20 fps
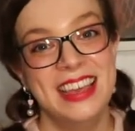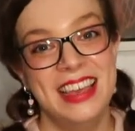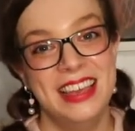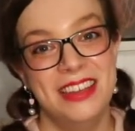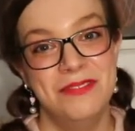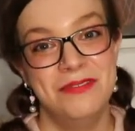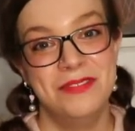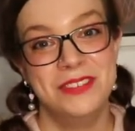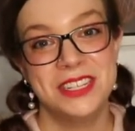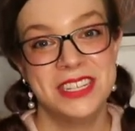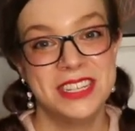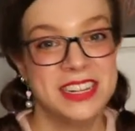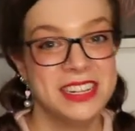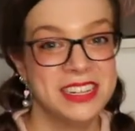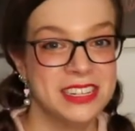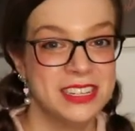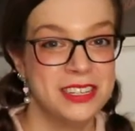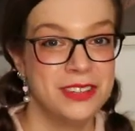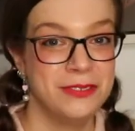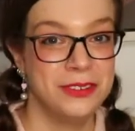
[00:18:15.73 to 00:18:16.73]
and
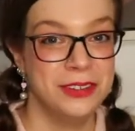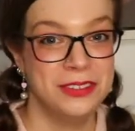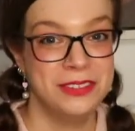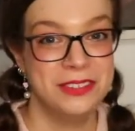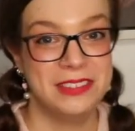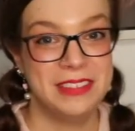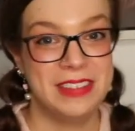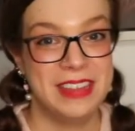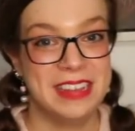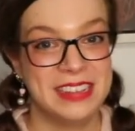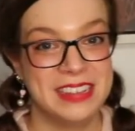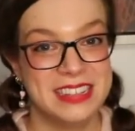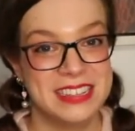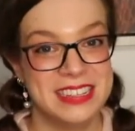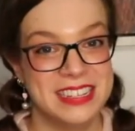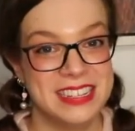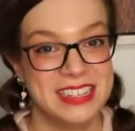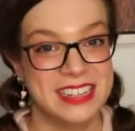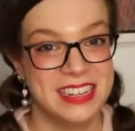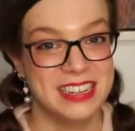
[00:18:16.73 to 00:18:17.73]
visiting different
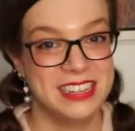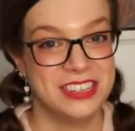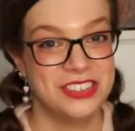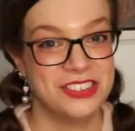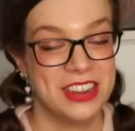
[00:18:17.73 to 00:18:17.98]
things and